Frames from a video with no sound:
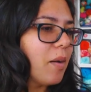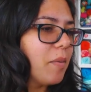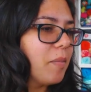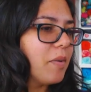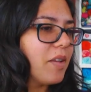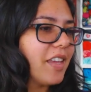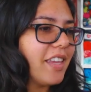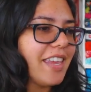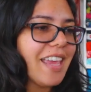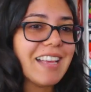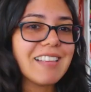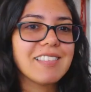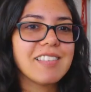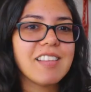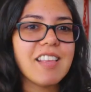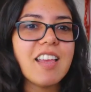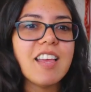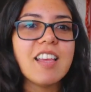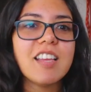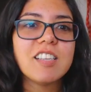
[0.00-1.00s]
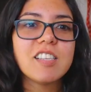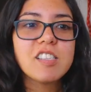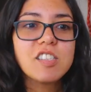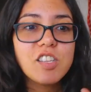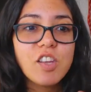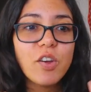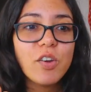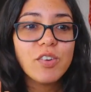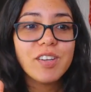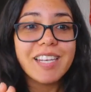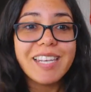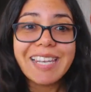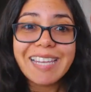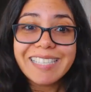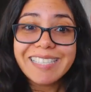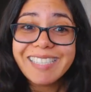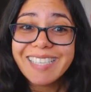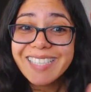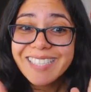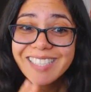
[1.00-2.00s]
Yes, so
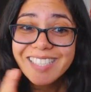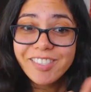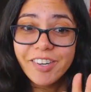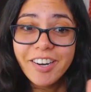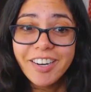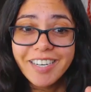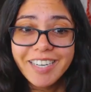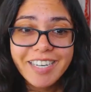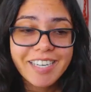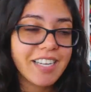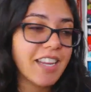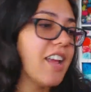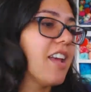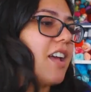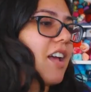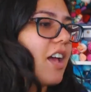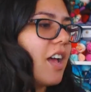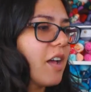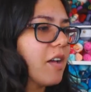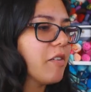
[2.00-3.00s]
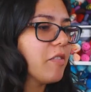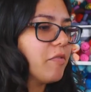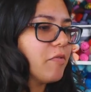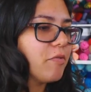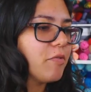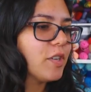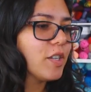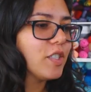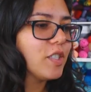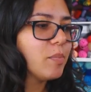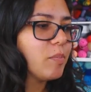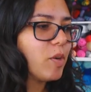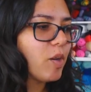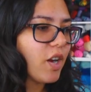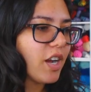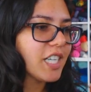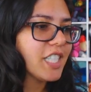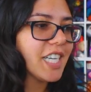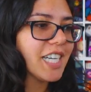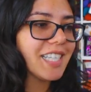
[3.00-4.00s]
let's get started. First
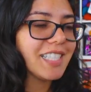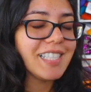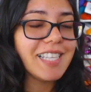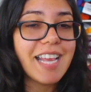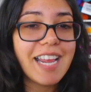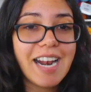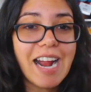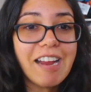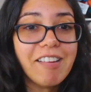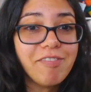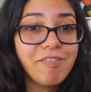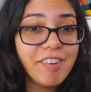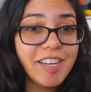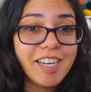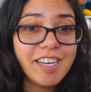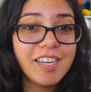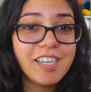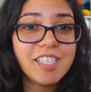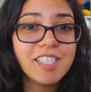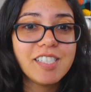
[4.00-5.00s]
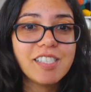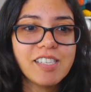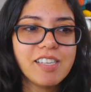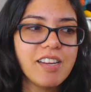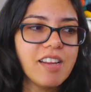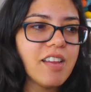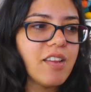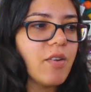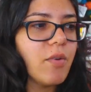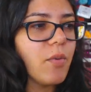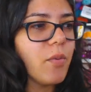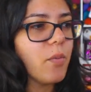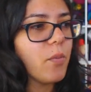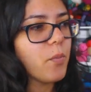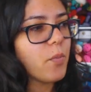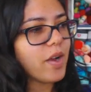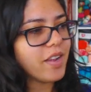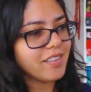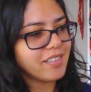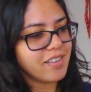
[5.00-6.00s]
project that I finished
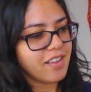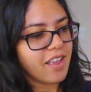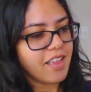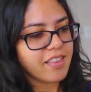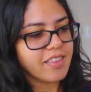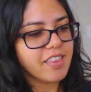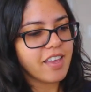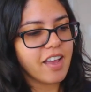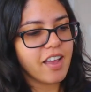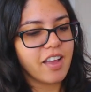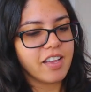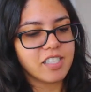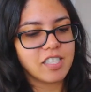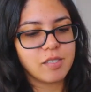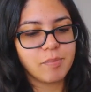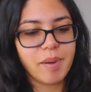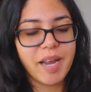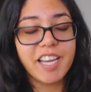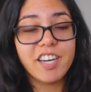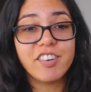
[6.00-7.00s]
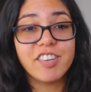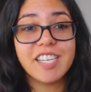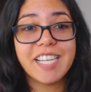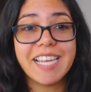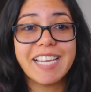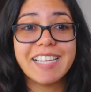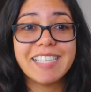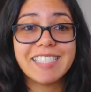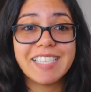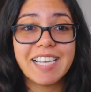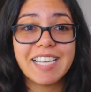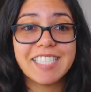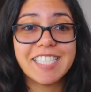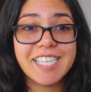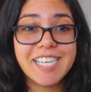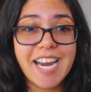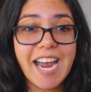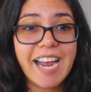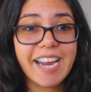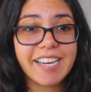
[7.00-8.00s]
was the Spider Lace
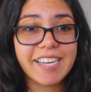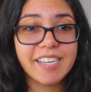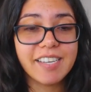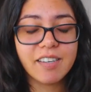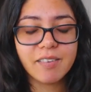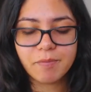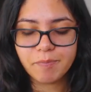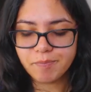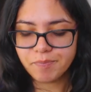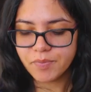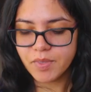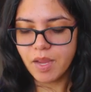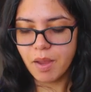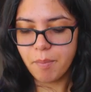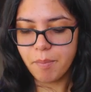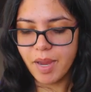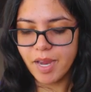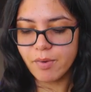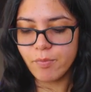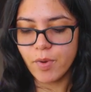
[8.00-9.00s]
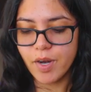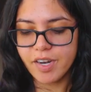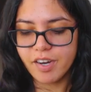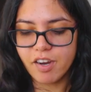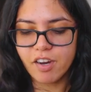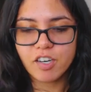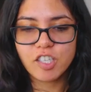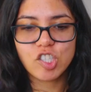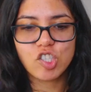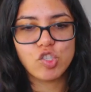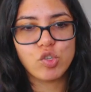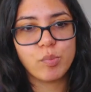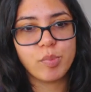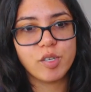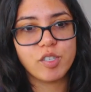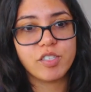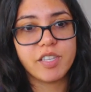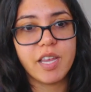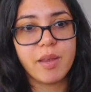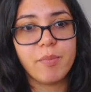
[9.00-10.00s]
Jacket by Red Heart
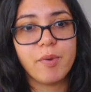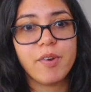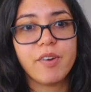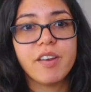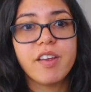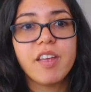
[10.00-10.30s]
Super Saver.